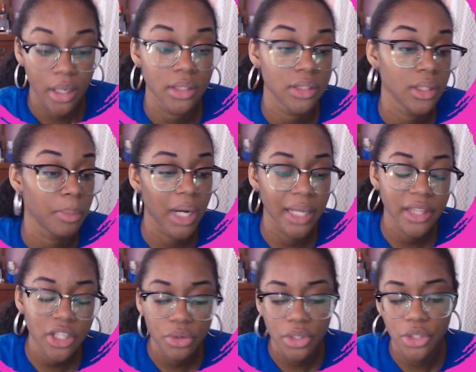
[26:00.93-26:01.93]
But I think
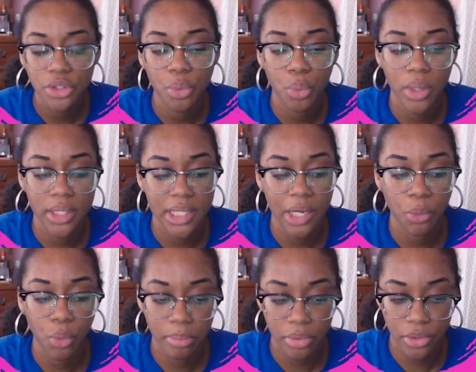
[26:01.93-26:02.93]
you only use it once on
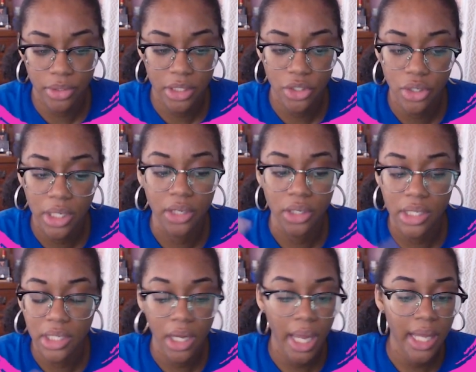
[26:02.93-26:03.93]
one person.
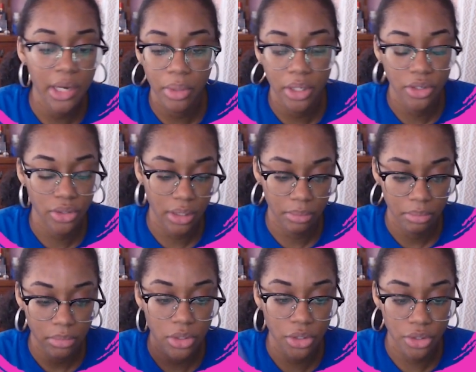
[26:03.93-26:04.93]
Anyone on your team,
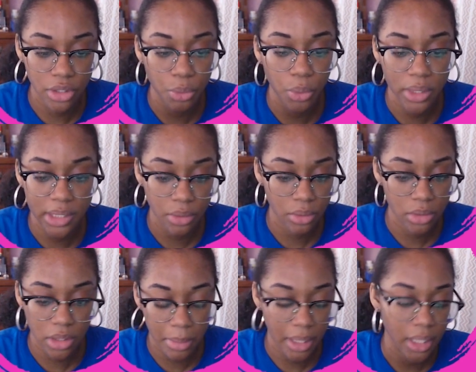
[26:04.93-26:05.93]
you can use it once on
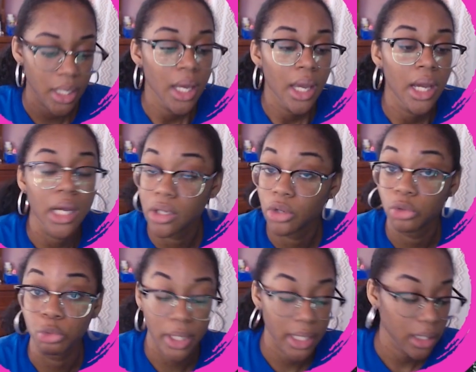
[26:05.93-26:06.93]
somebody.
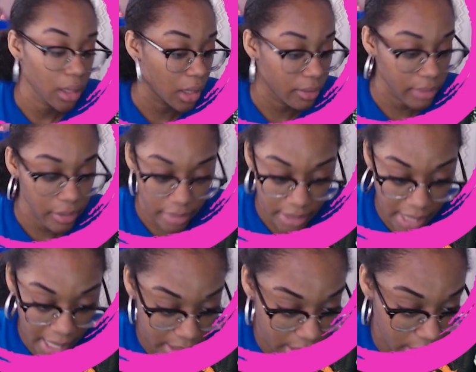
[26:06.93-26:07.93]
Great, love it,
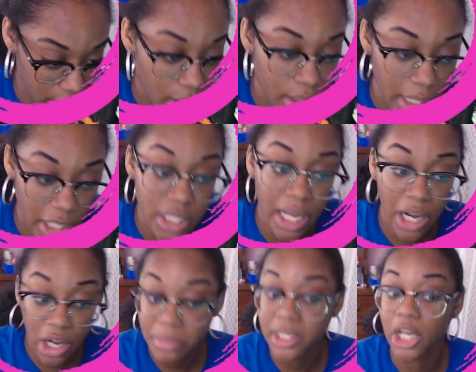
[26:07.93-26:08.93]
fantastic. That
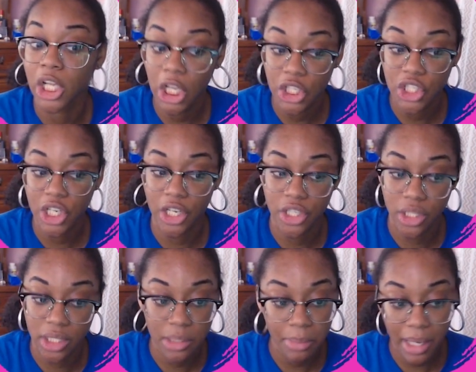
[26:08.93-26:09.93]
comes in clutch actually.
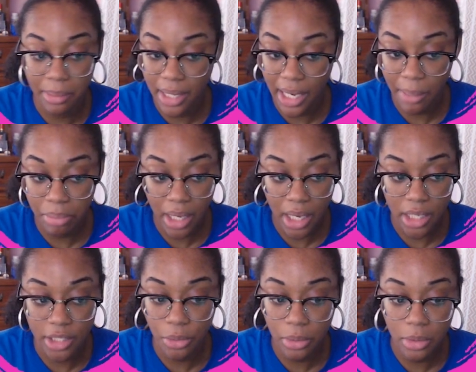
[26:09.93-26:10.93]
She might be A+.
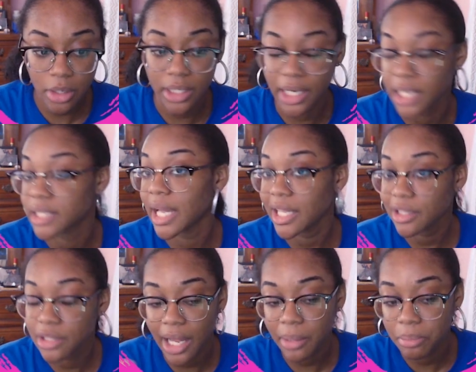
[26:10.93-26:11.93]
Hold on,
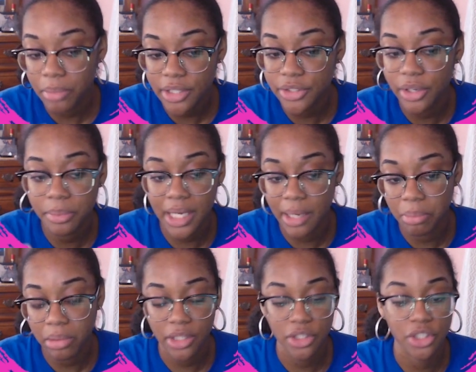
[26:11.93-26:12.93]
that brings her up to A+,
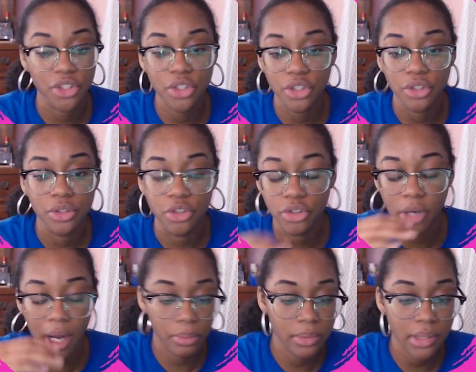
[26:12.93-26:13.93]
because you could
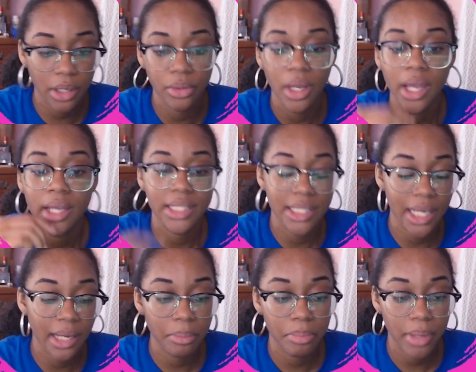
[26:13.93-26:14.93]
count down sync
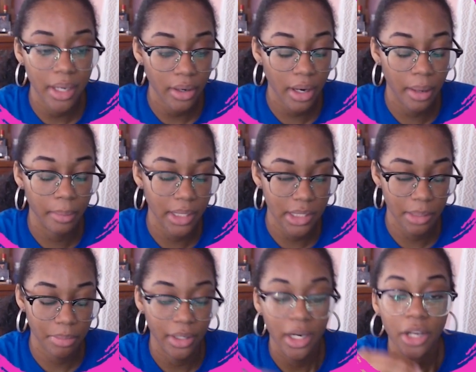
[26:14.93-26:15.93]
pair, not sync
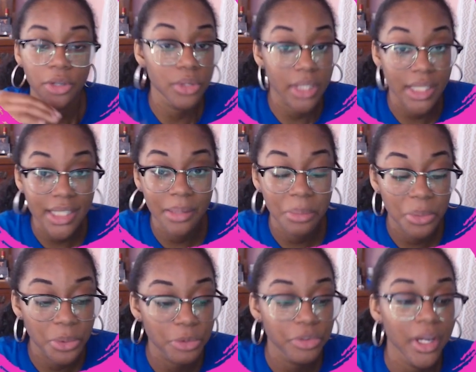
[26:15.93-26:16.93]
pair. Use a sync
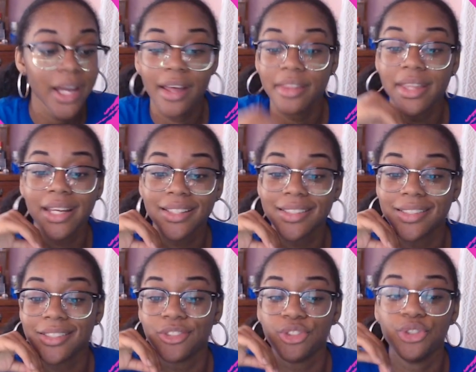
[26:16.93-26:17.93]
move, then
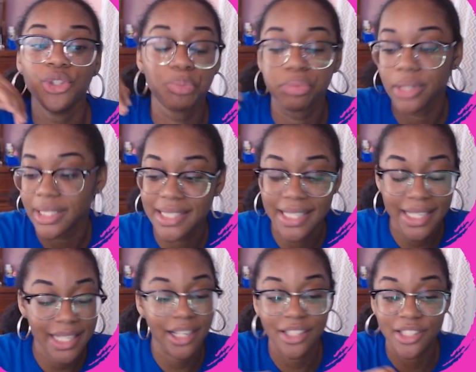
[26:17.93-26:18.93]
use
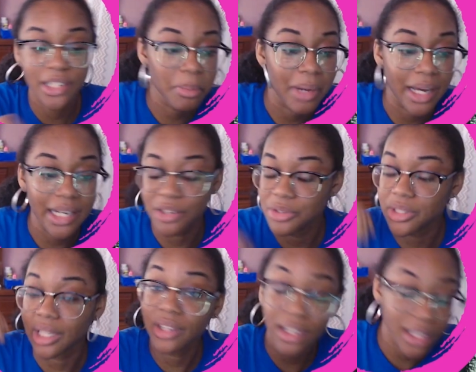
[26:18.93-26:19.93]
breathtaking on somebody and use
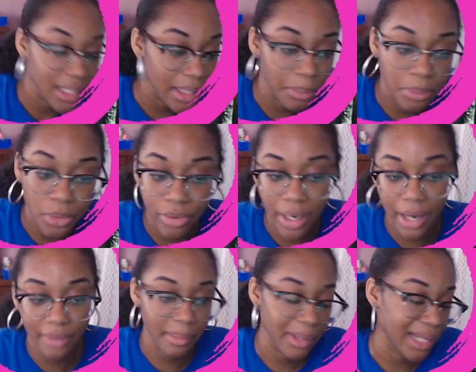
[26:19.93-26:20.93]
another sync move right
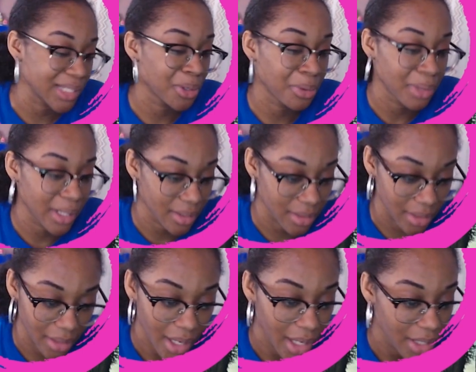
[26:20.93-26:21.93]
after. But that's crazy.
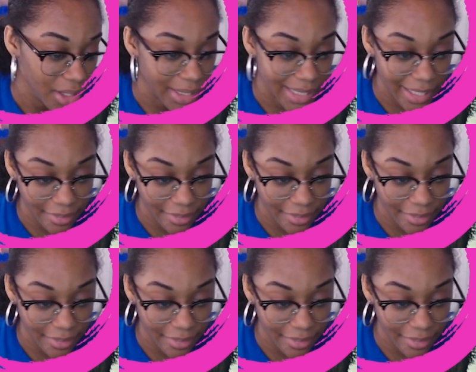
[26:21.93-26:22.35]
You could definitely